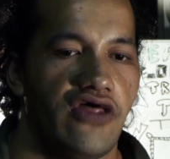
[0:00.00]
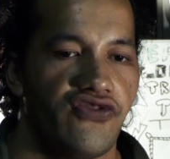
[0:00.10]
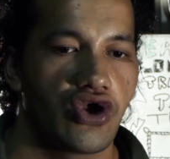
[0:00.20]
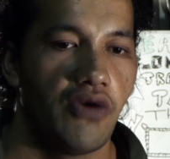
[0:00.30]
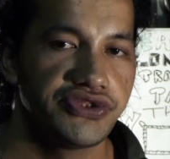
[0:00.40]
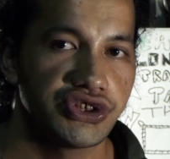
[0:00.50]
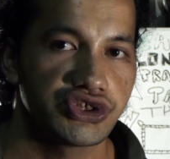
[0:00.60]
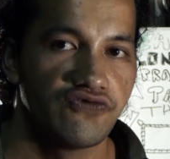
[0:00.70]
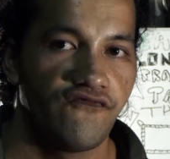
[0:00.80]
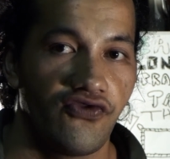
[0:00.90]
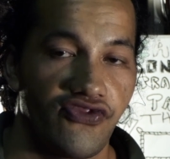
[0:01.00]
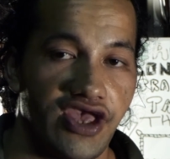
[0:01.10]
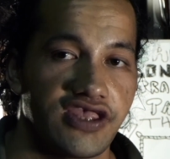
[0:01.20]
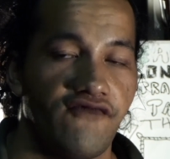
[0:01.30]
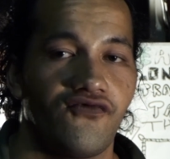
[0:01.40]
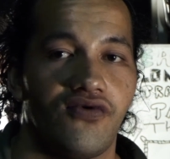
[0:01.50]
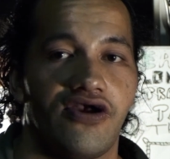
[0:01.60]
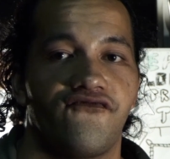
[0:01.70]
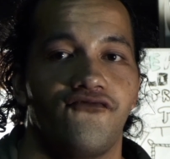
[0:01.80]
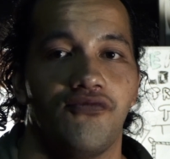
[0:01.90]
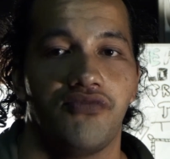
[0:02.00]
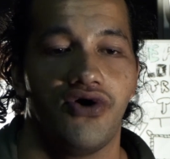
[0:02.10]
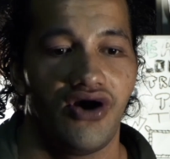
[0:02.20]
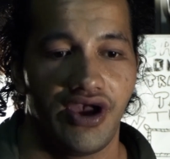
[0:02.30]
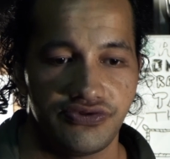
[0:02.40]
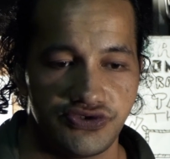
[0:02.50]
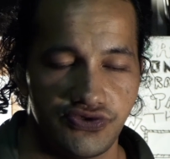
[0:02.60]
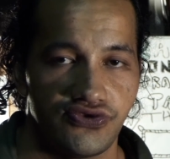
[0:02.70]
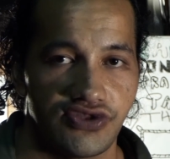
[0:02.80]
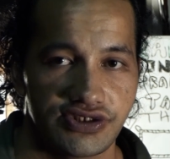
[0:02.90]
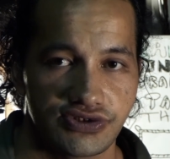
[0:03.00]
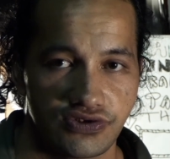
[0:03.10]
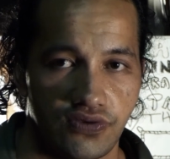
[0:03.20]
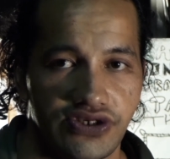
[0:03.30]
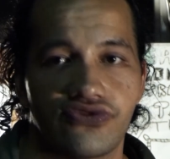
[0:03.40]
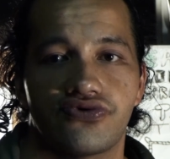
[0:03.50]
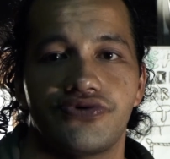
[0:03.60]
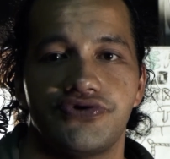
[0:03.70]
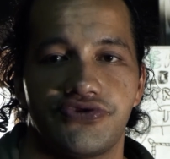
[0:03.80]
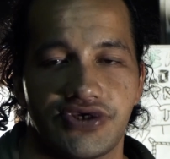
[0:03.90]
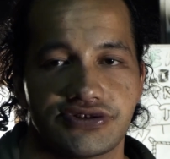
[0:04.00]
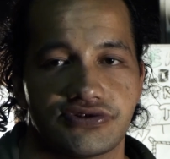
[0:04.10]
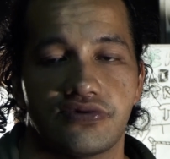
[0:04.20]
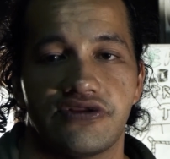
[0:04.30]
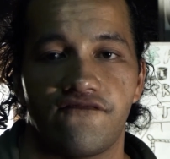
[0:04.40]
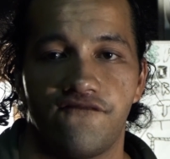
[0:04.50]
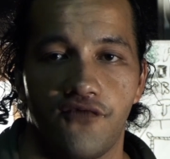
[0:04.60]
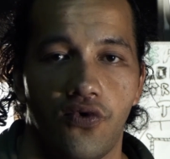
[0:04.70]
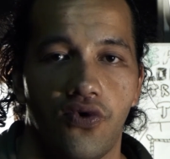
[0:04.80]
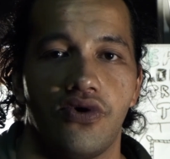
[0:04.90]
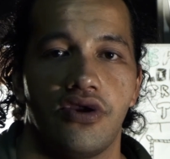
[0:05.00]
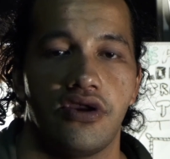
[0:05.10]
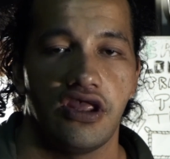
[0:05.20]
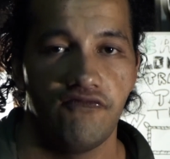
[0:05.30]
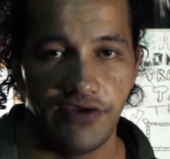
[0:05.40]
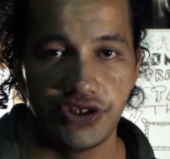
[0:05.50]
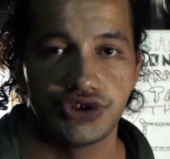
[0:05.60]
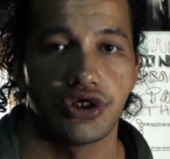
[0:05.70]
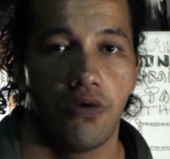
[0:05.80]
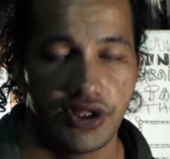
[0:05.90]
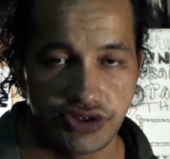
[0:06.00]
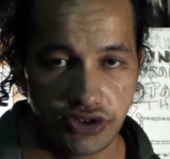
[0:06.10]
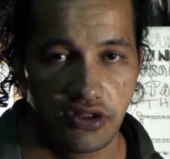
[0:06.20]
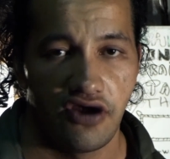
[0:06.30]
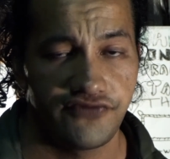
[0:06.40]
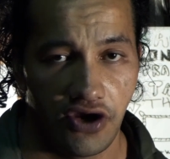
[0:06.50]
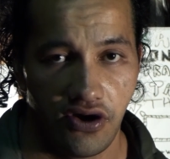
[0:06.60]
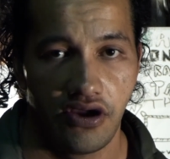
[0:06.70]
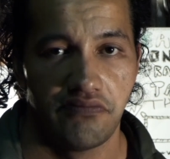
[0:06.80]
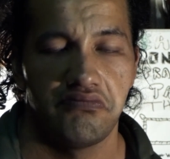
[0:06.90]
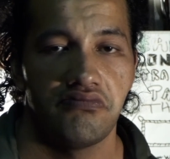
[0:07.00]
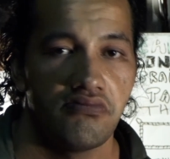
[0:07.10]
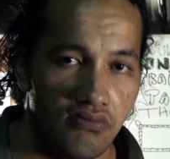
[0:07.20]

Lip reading: The competition for that giveaway for my 2023-2024 adventure once in a lifetime